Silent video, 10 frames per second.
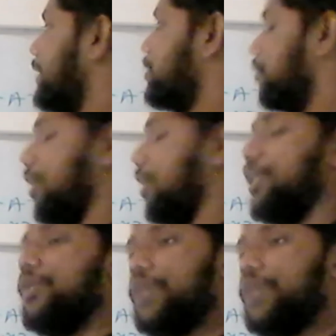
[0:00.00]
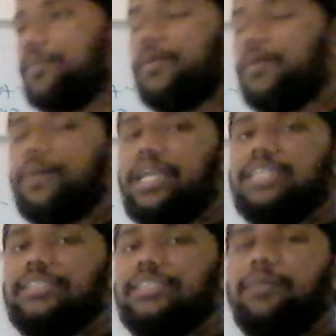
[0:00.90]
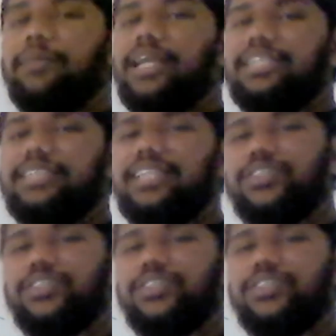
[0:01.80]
is 1 into 10 to the power minus 3 minus x.